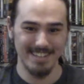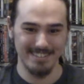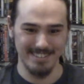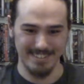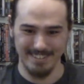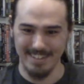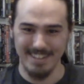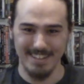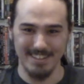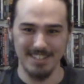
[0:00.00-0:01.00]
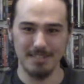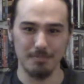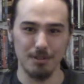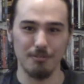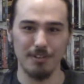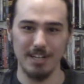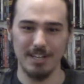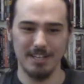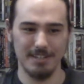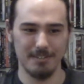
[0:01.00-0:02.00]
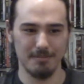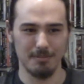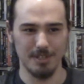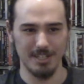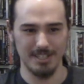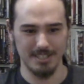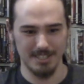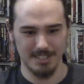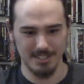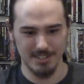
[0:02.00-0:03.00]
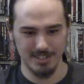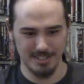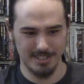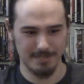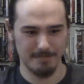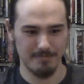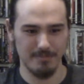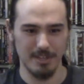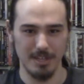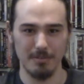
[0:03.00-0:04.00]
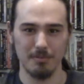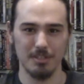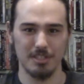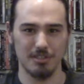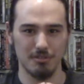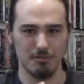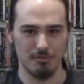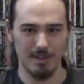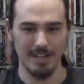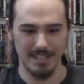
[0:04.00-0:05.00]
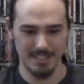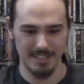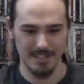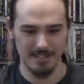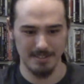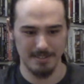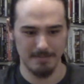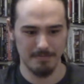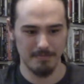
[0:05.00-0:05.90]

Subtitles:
Like, this movie was just, it was great and